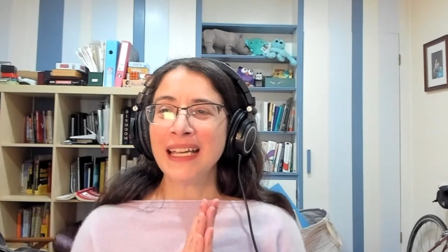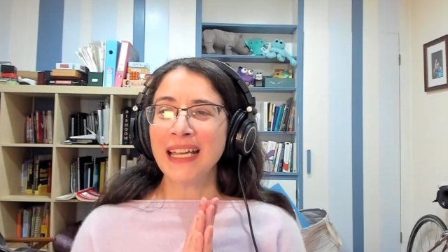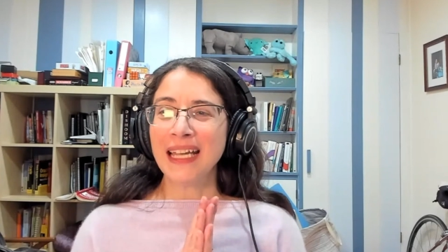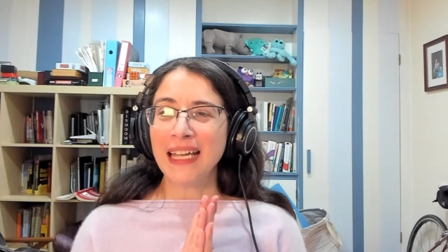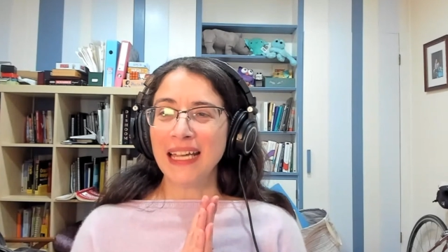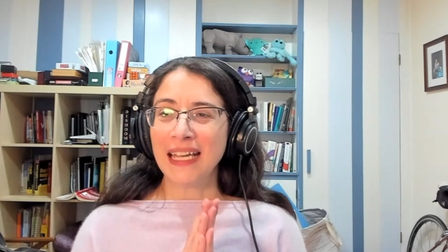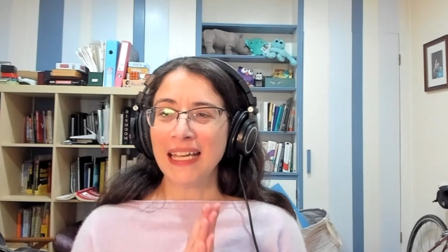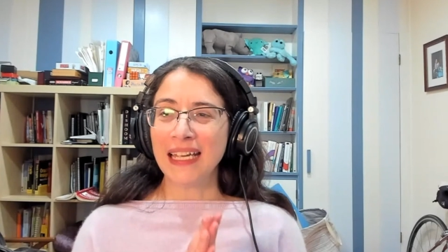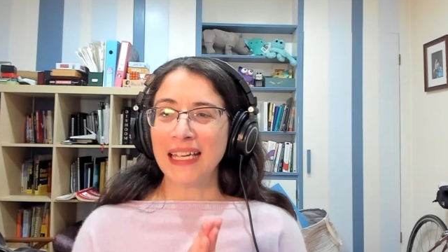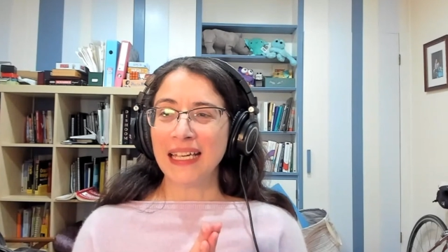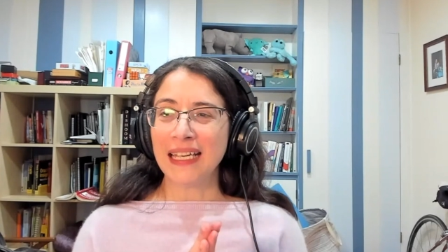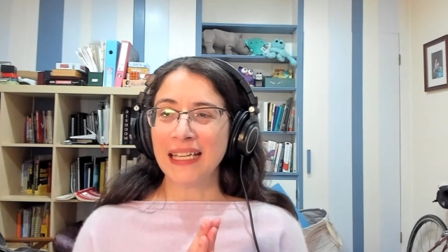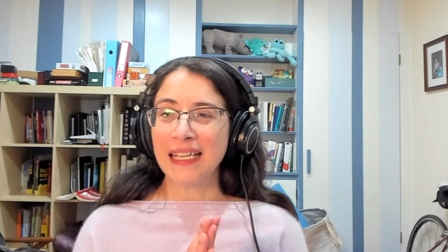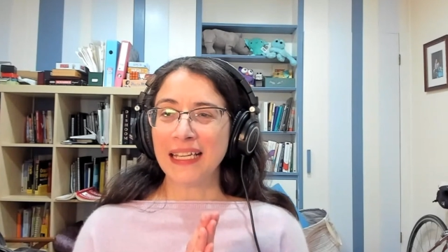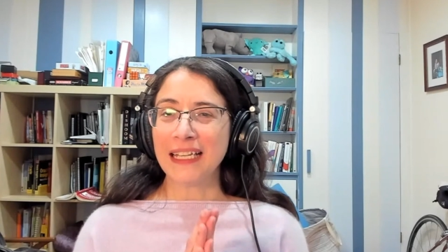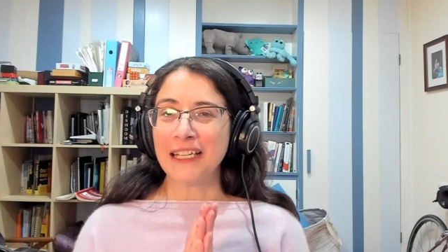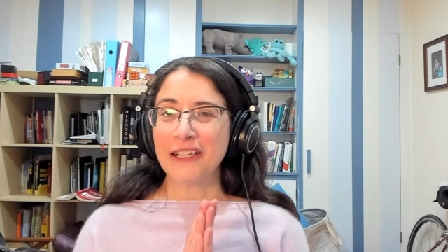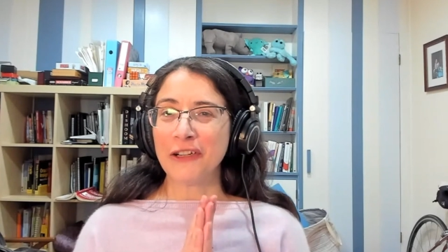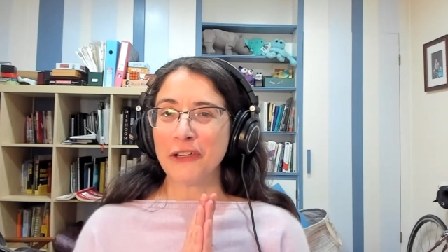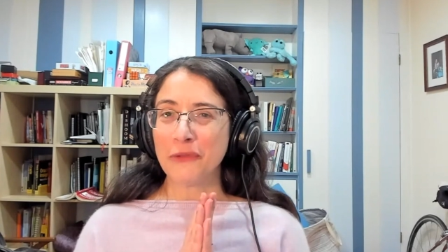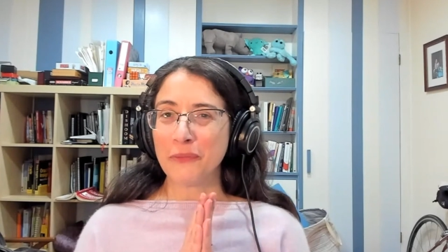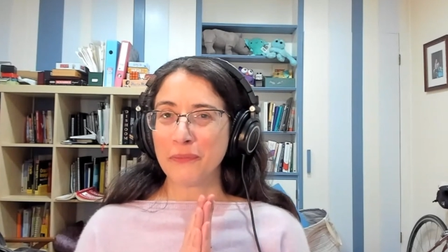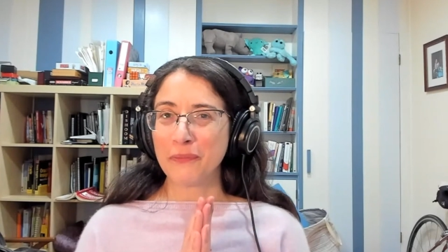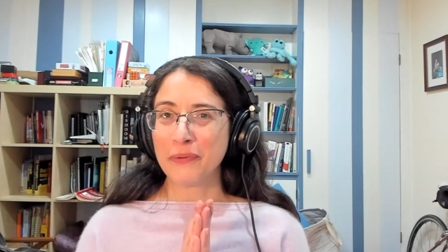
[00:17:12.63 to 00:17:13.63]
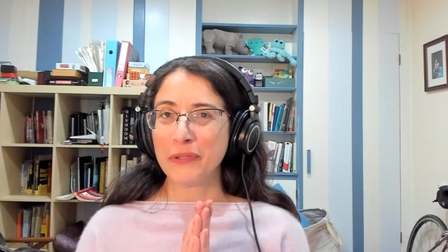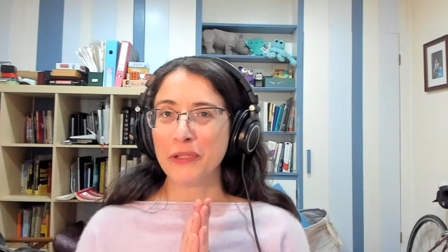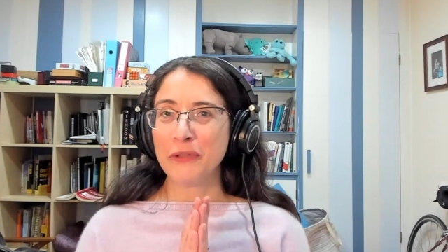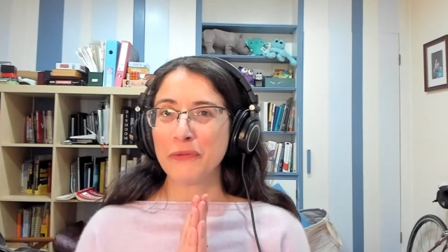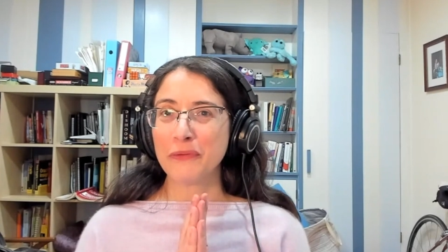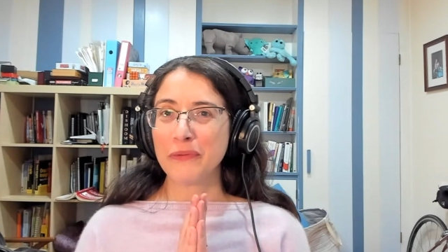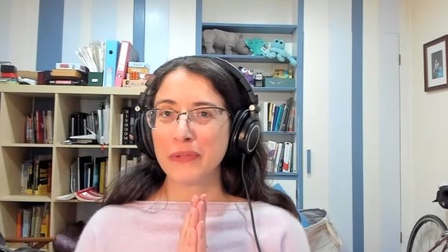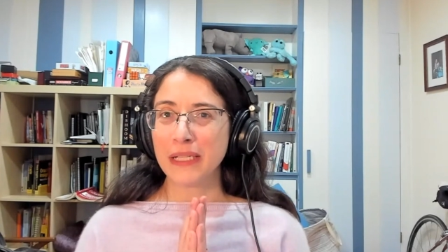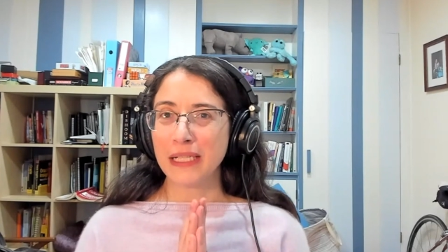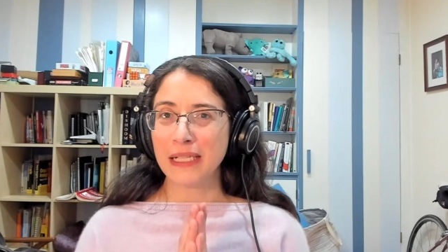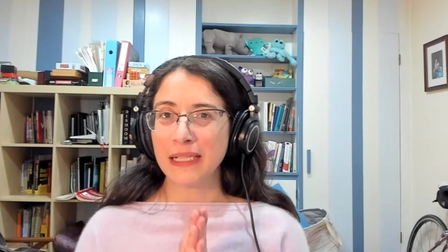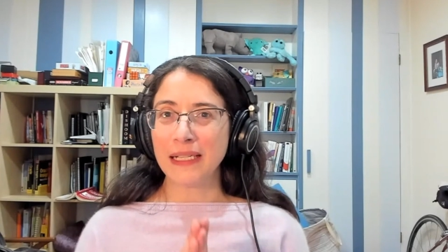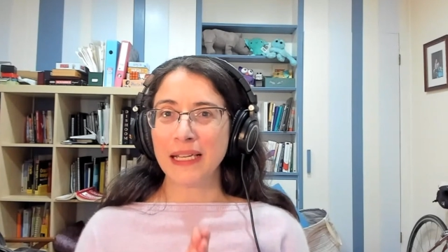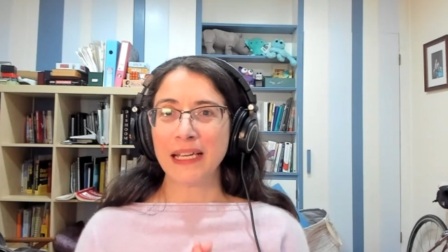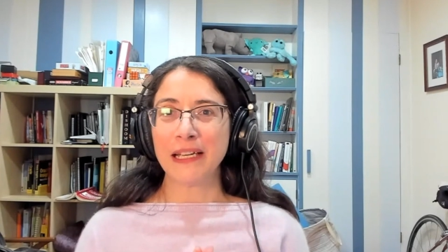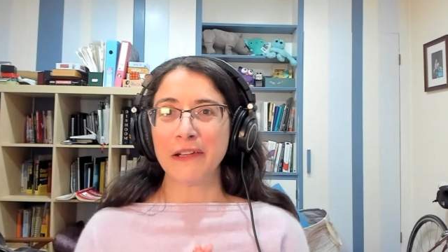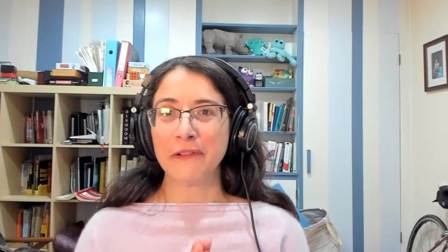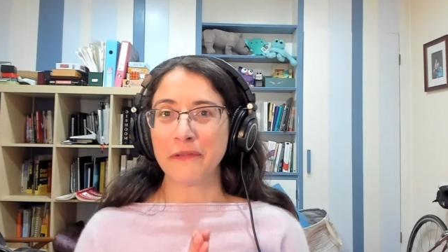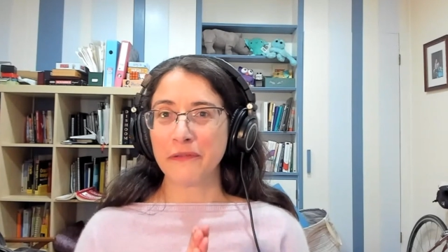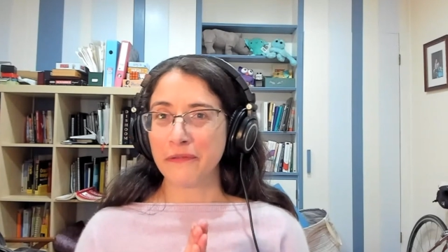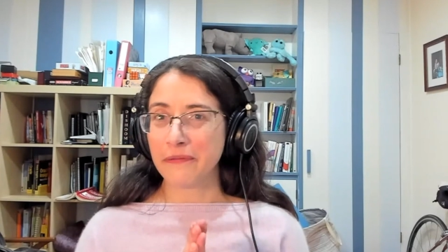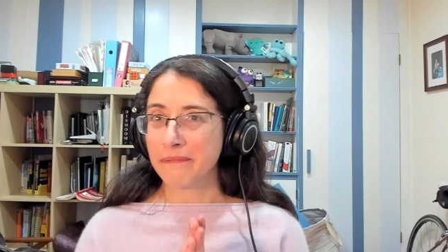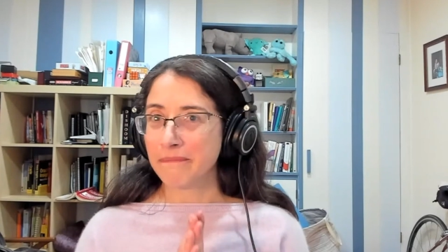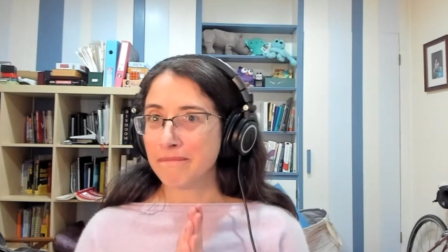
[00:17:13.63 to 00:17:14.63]
I hope you will
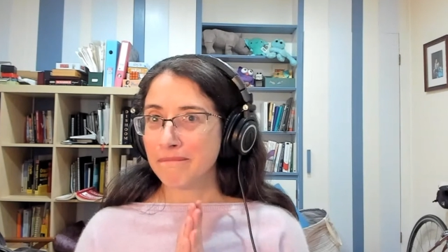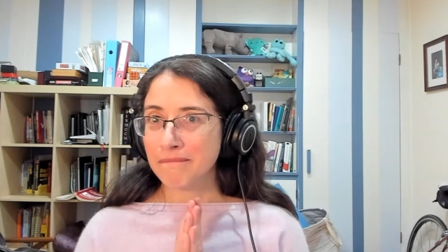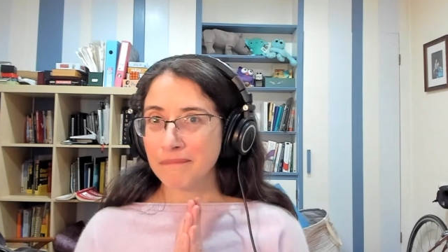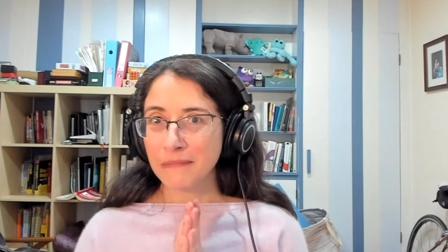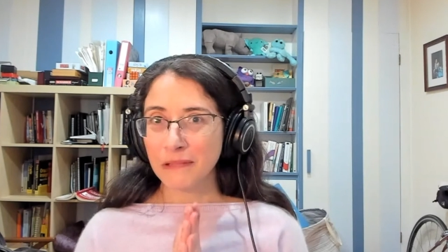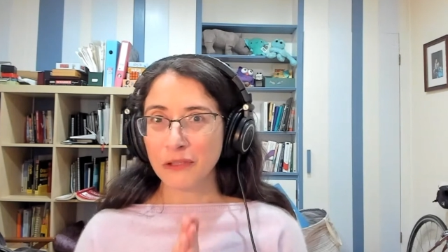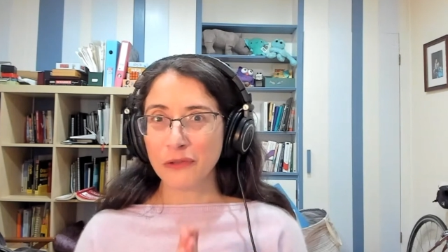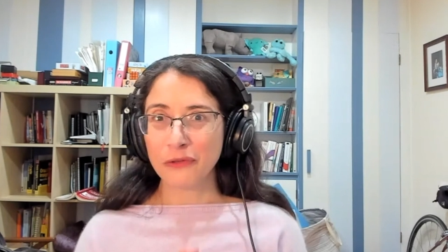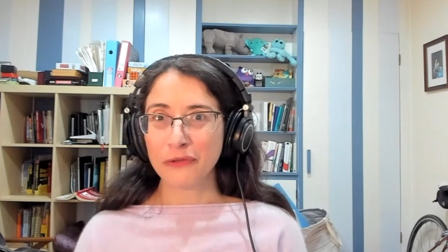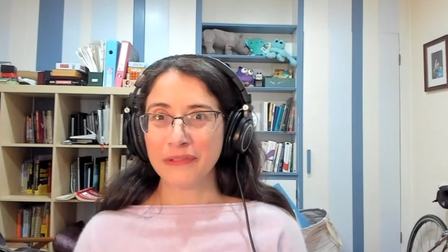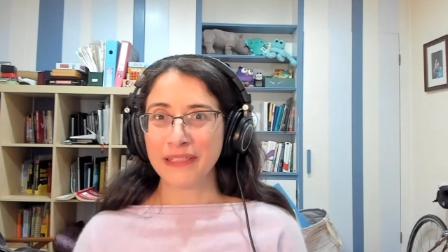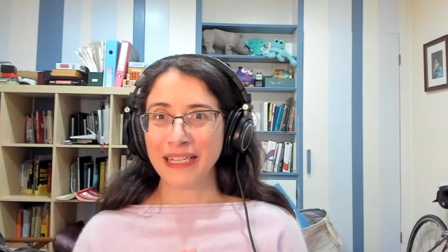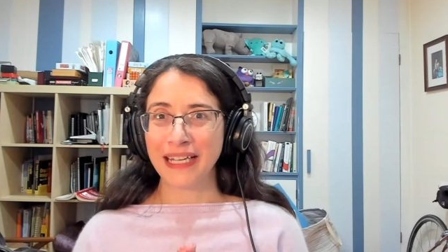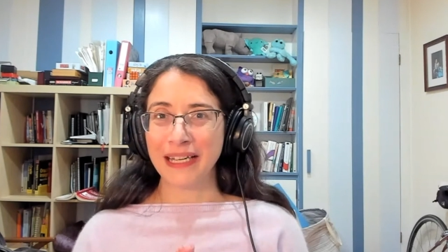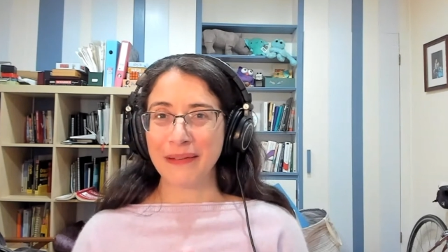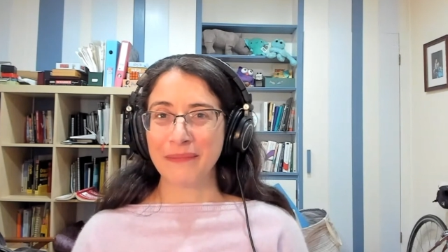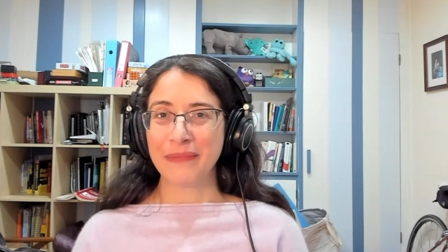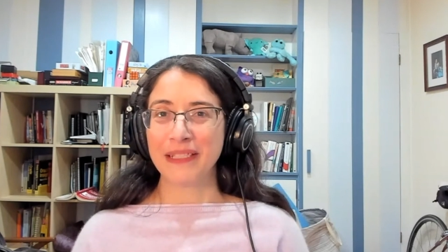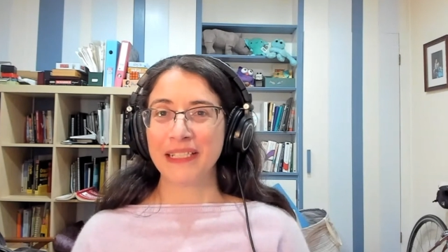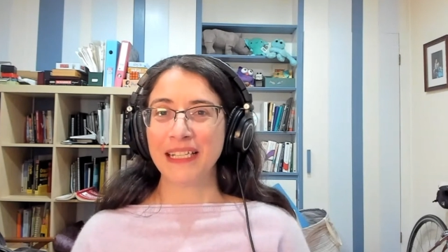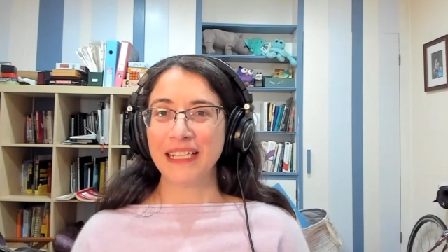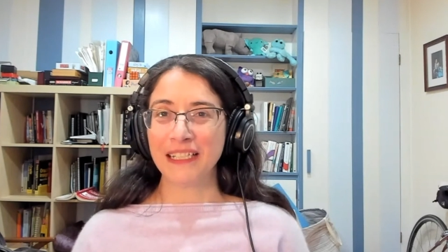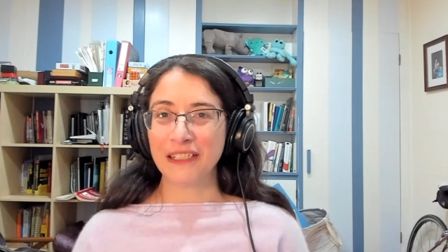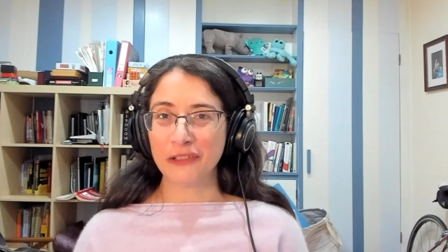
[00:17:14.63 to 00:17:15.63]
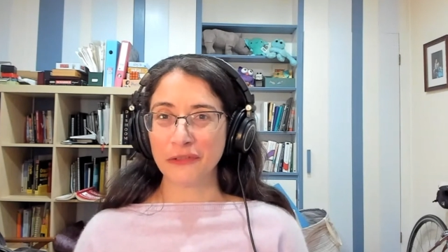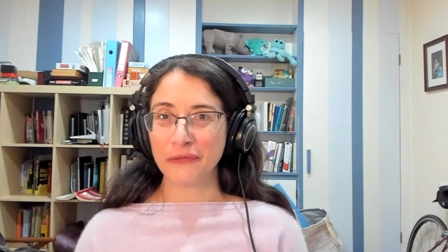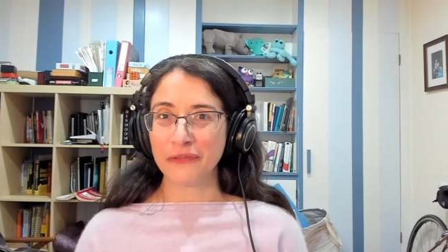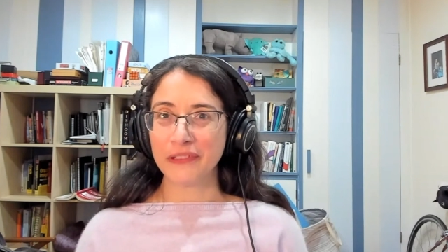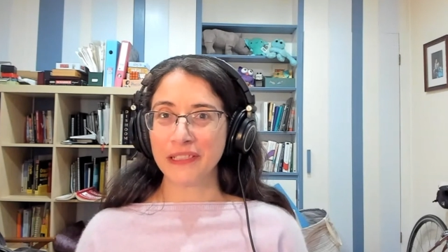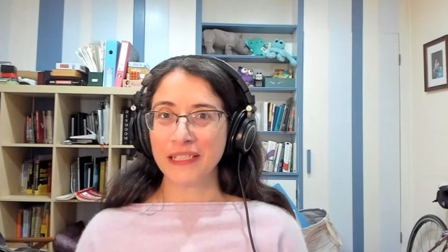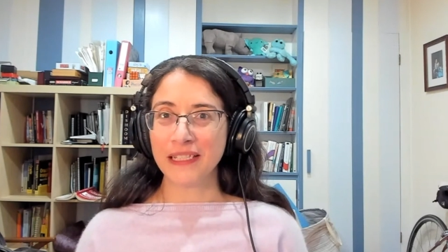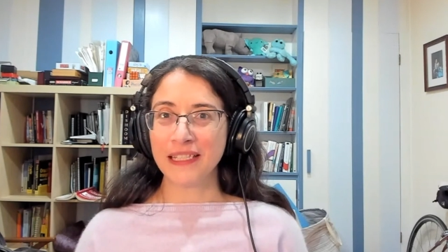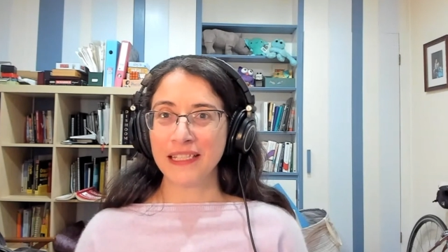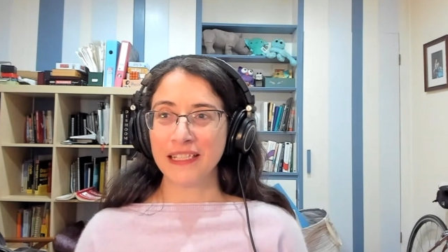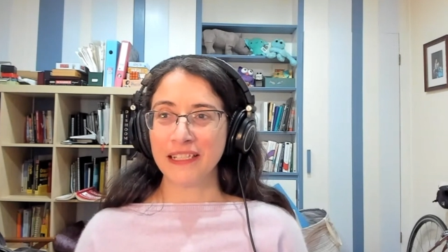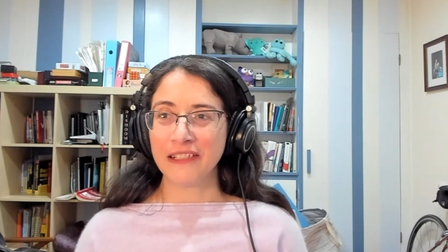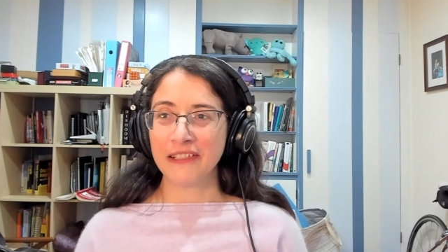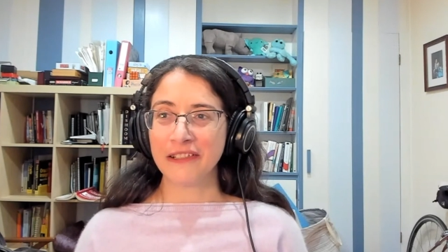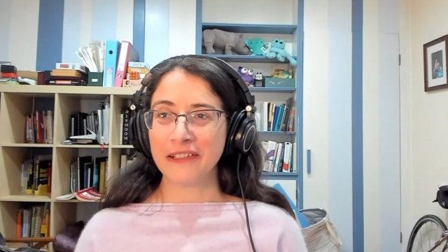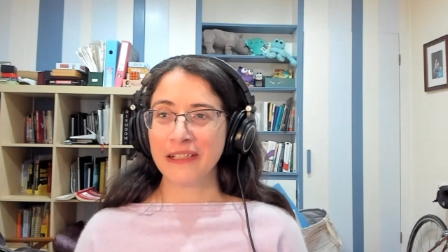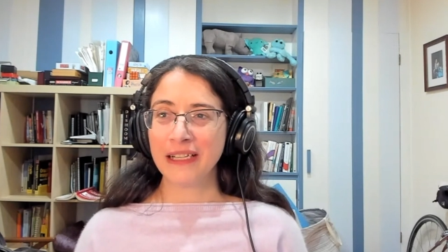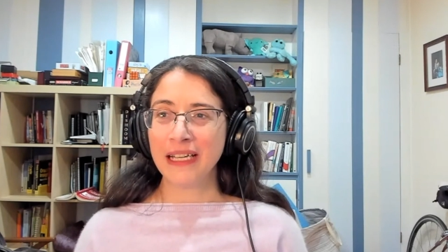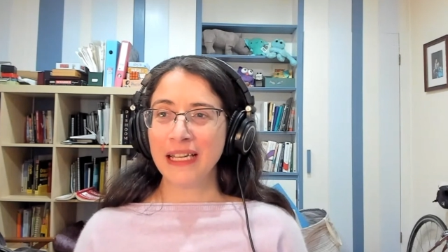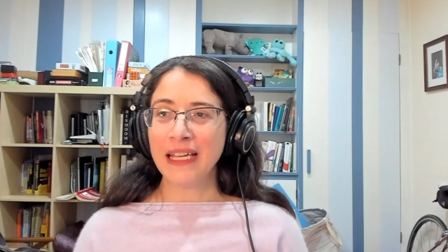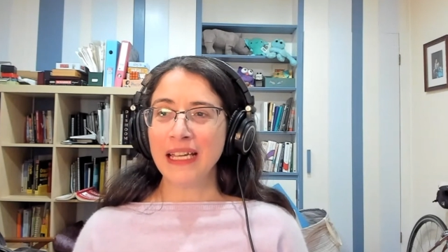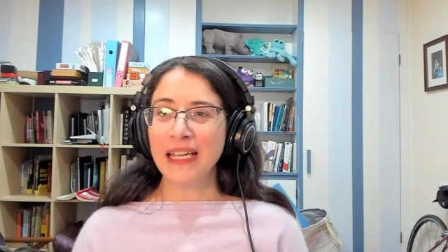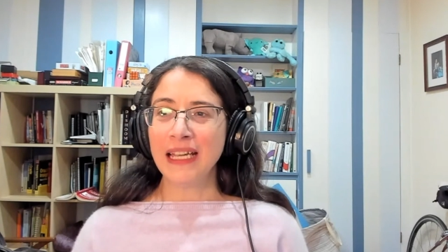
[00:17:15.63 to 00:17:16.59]
have good time at the end of this year.